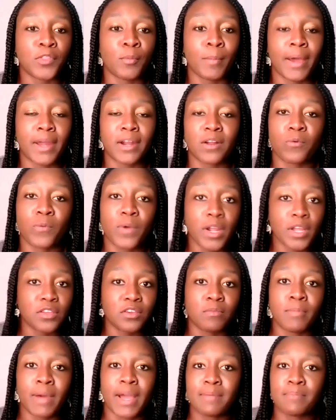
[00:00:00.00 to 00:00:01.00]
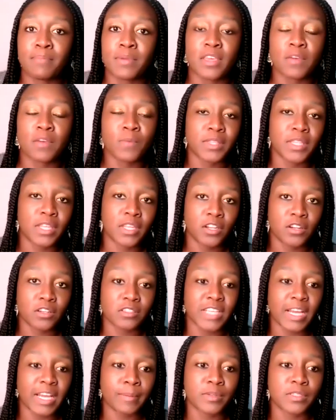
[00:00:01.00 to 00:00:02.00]
matter where you might be within your
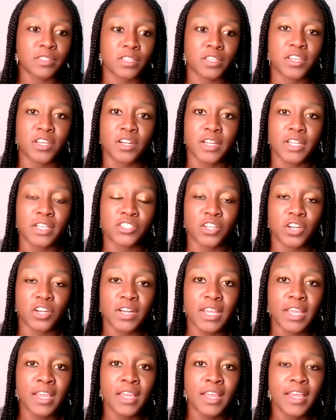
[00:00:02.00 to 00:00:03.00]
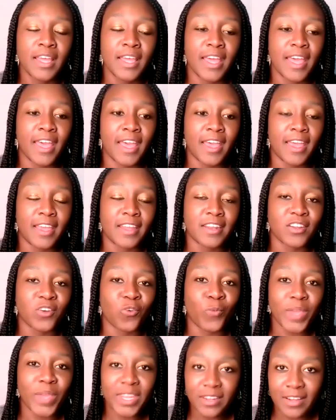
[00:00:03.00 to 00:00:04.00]
cybersecurity journey. And
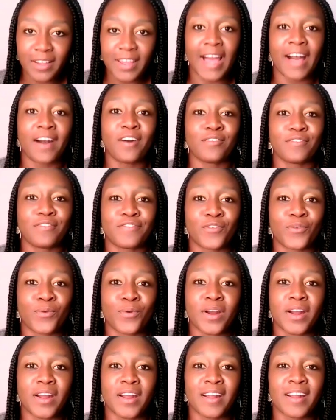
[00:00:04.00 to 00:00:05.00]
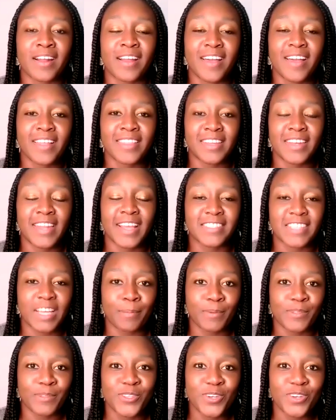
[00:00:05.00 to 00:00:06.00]
we look out for the next
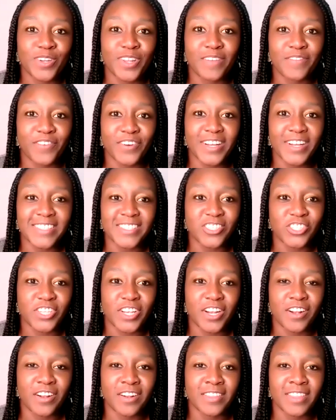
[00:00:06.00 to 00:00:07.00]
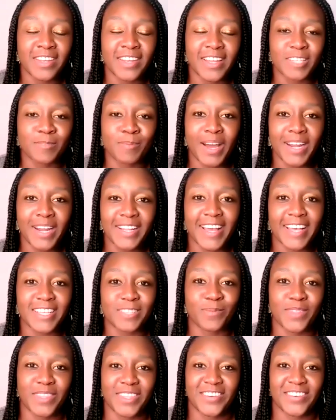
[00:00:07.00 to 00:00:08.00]
opportunity for us to share the next podcast
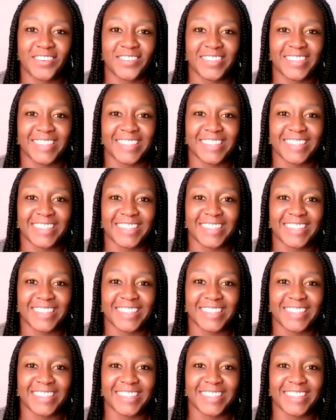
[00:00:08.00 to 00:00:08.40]
with you.